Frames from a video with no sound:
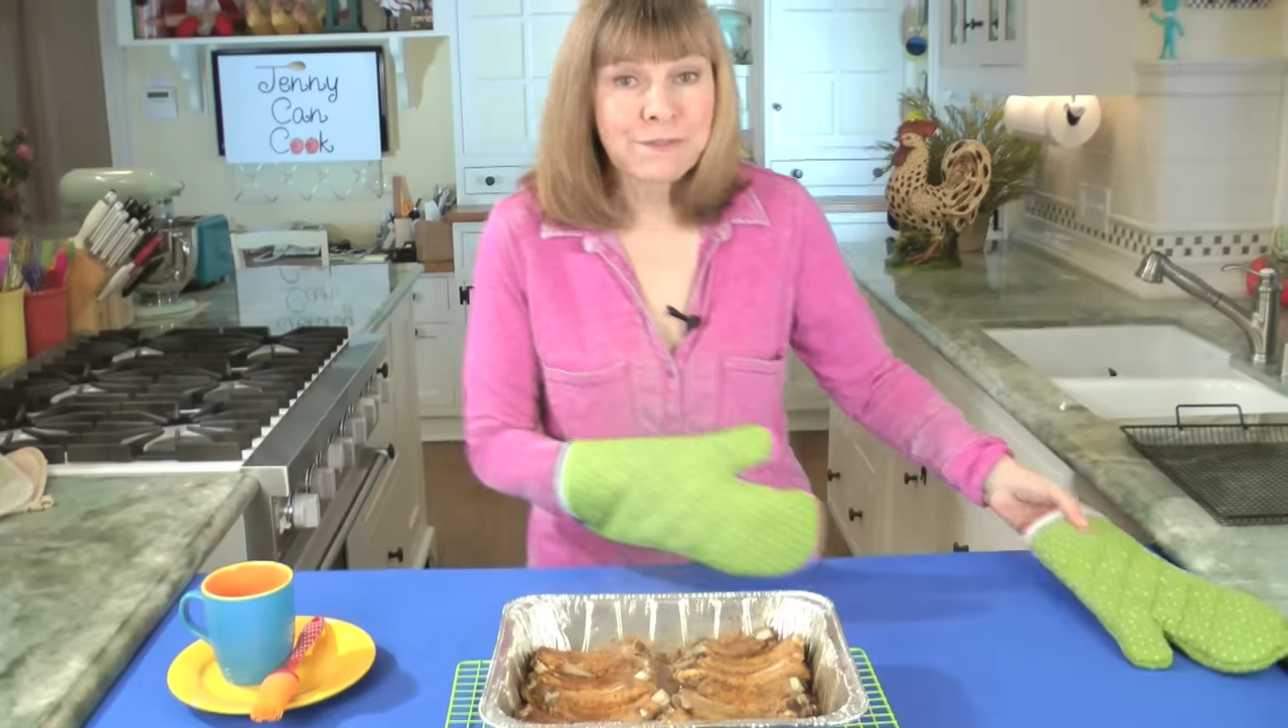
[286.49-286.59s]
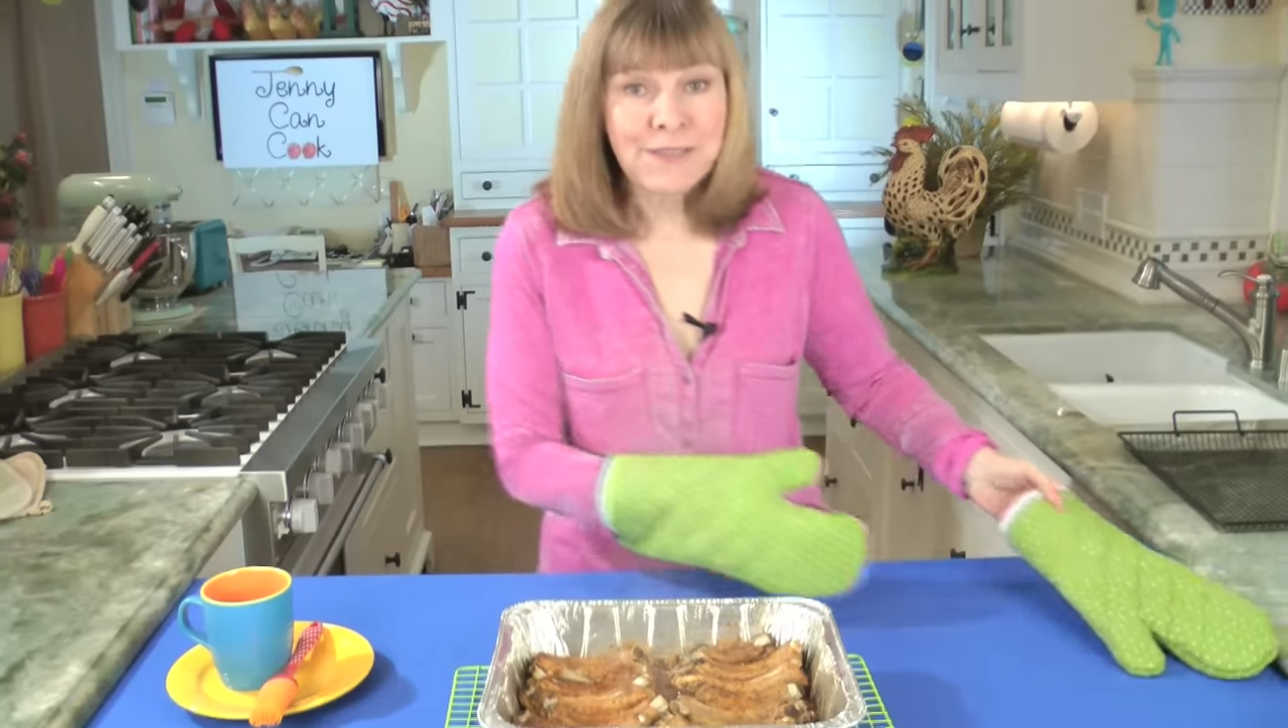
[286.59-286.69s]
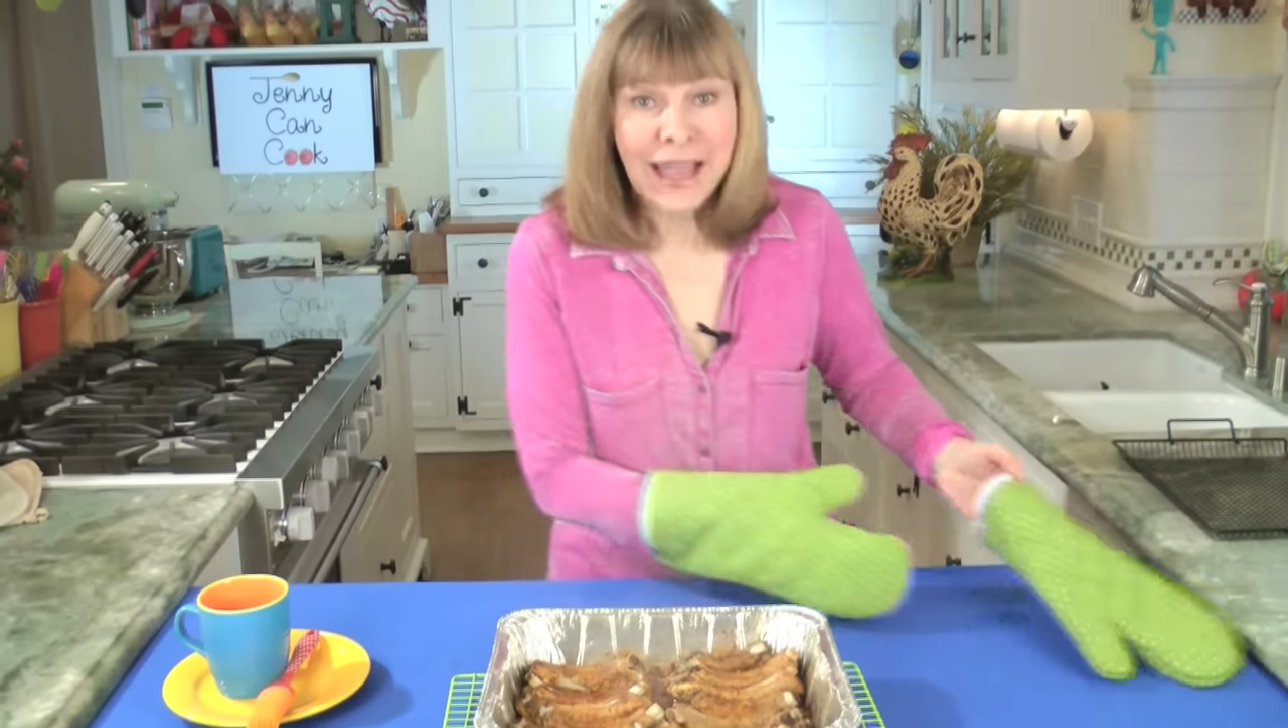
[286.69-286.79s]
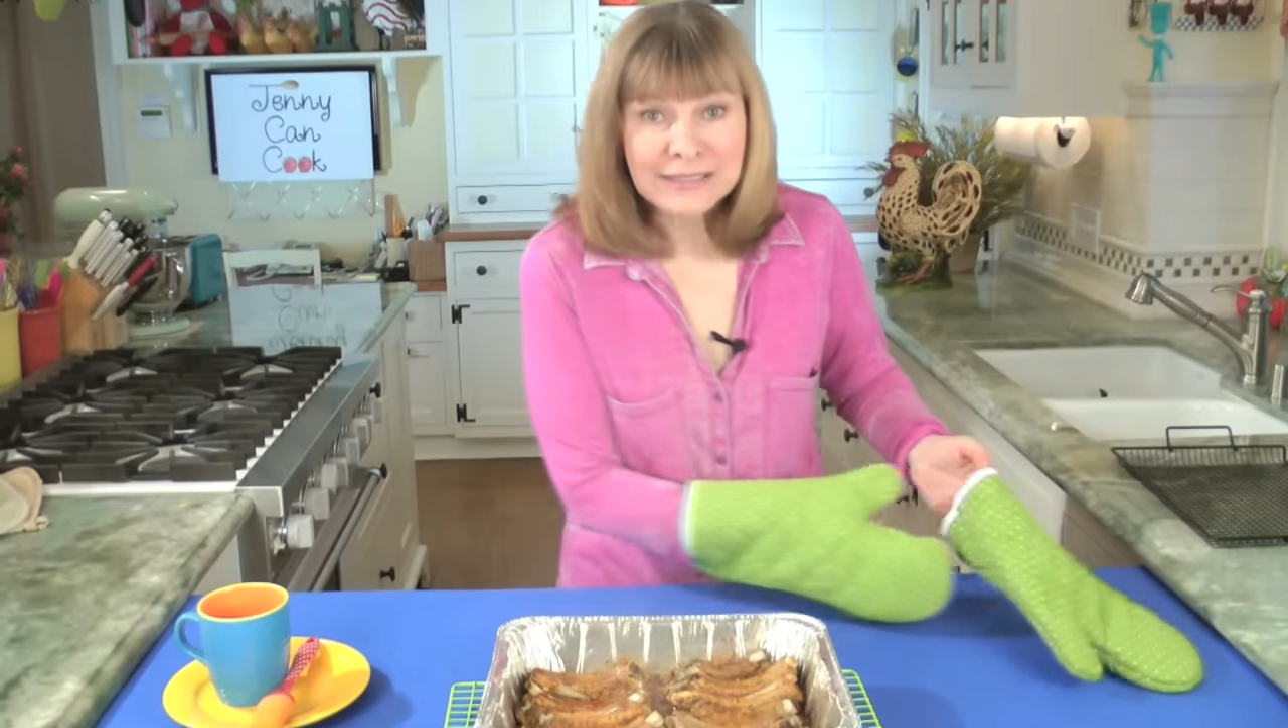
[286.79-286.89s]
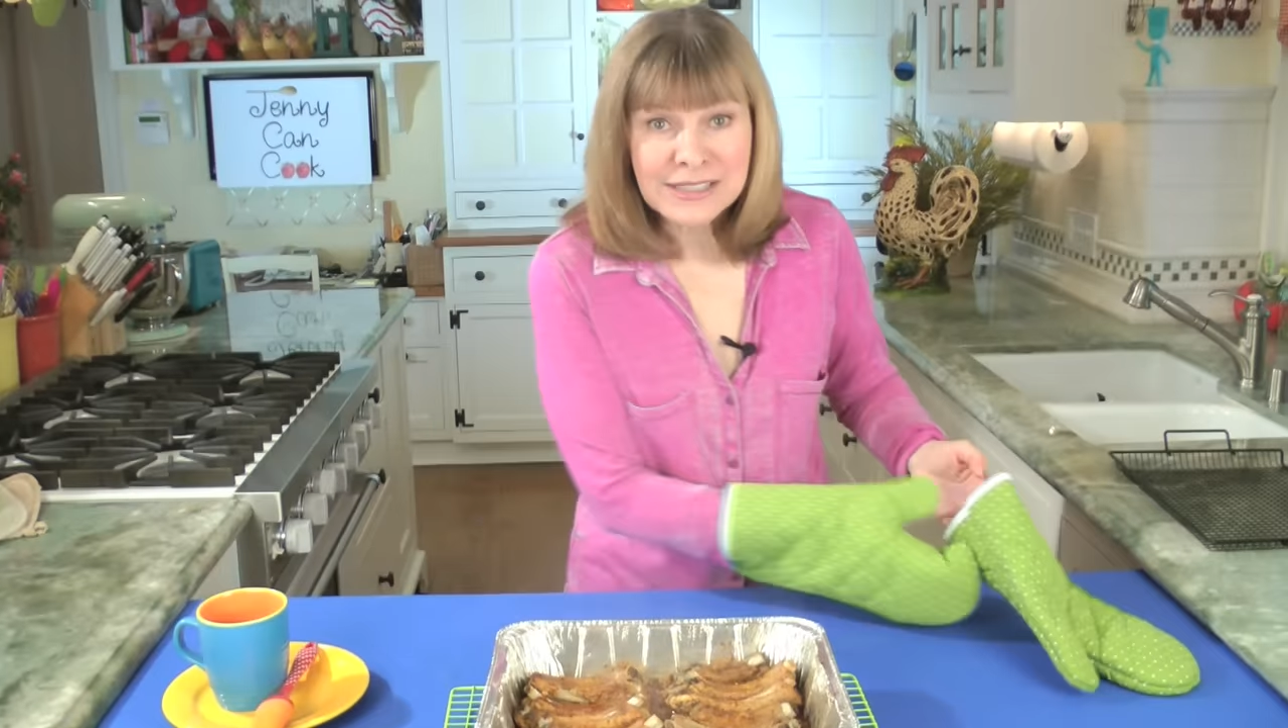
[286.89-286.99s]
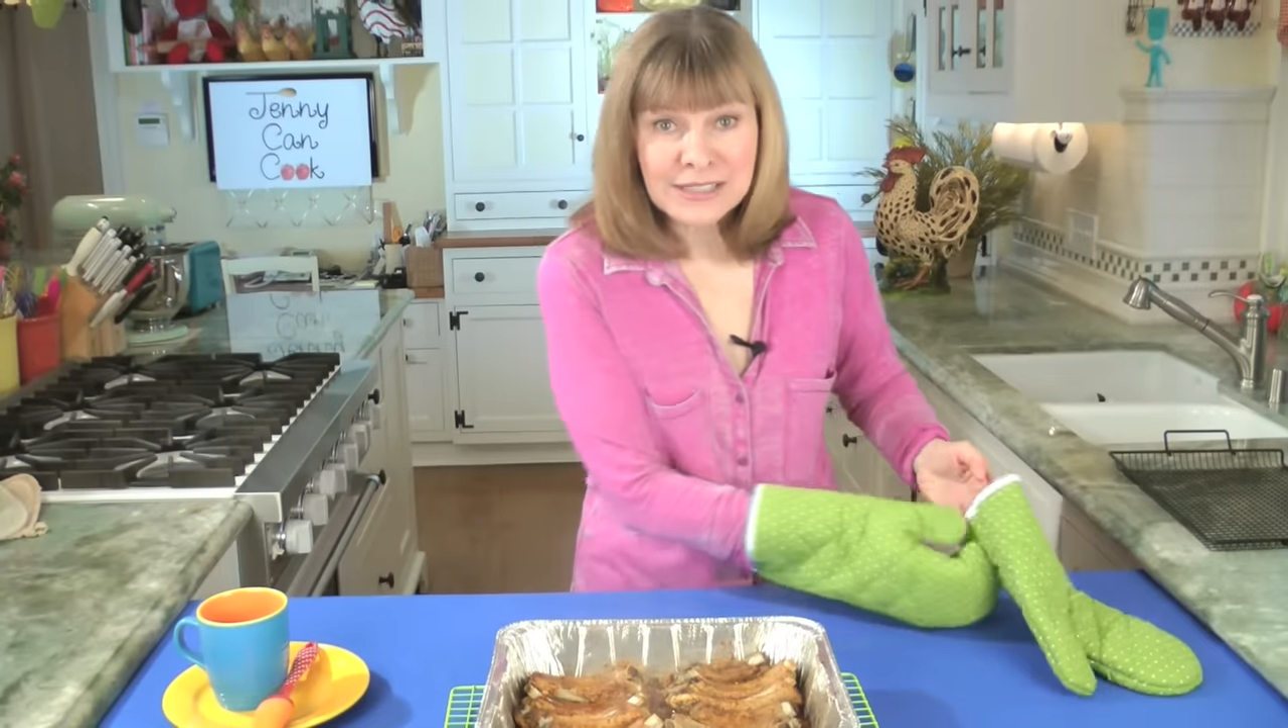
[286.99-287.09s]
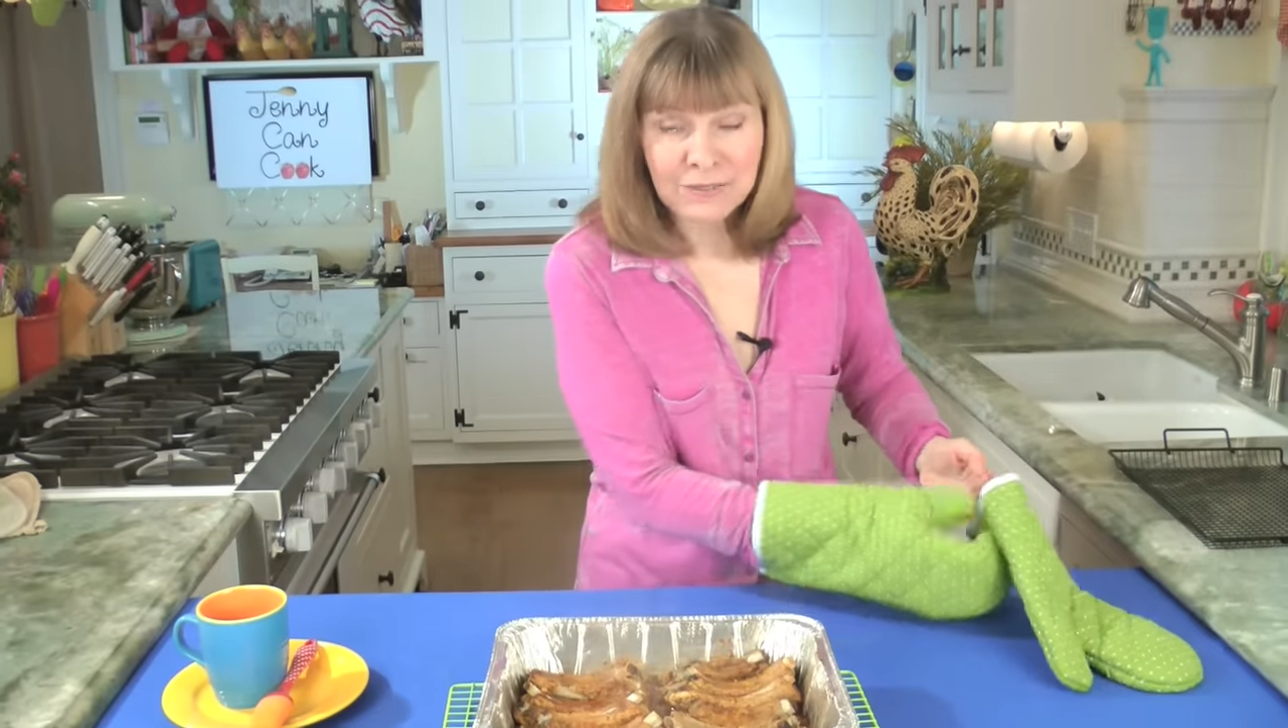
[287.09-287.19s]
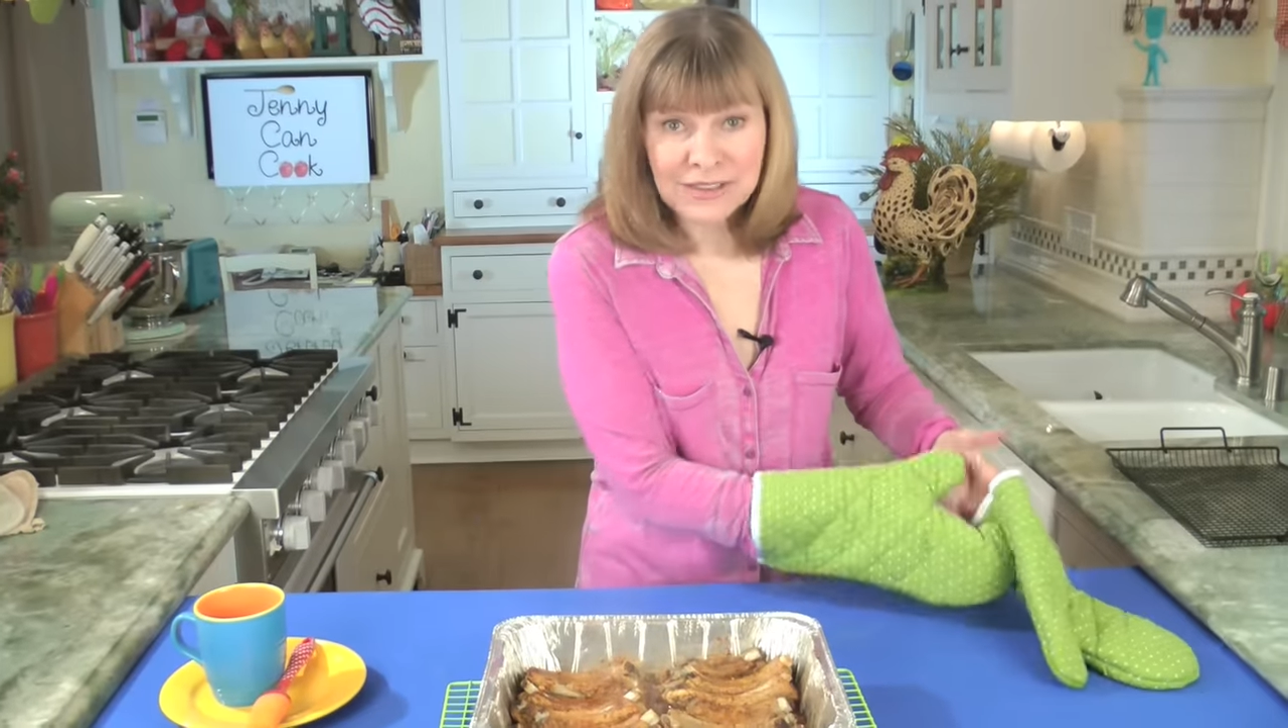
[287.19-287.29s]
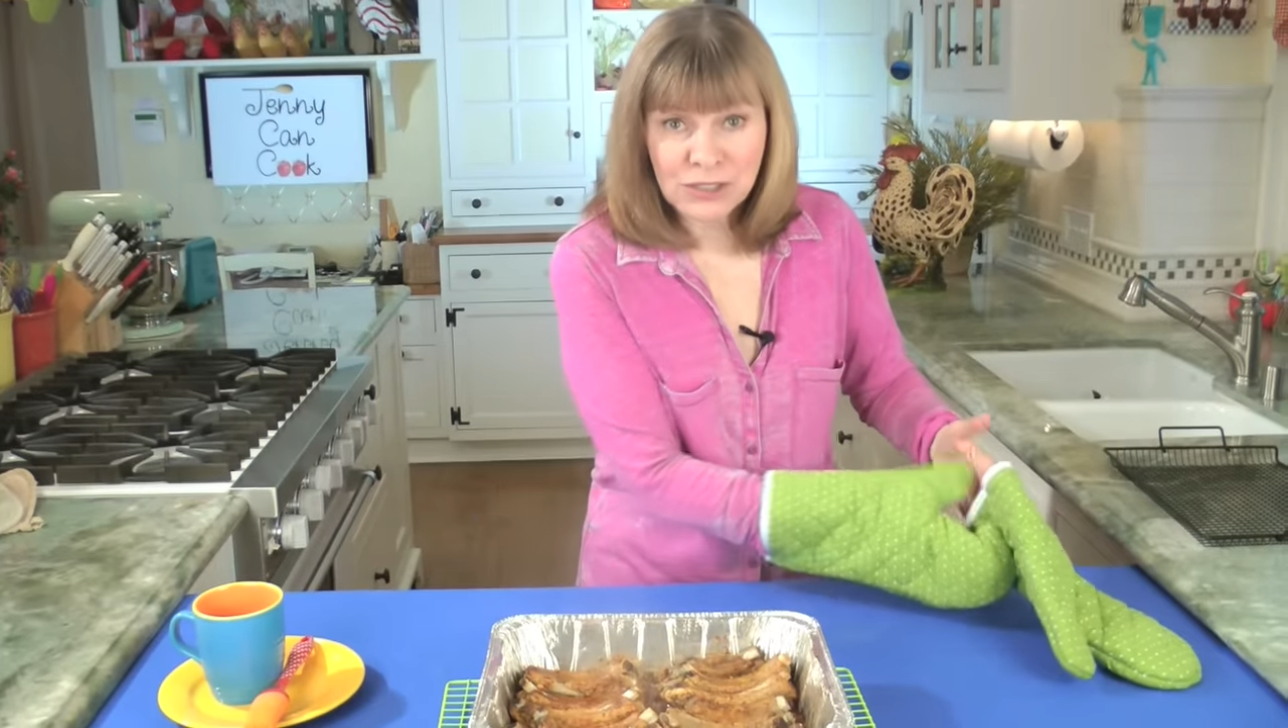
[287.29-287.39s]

the fat and stuff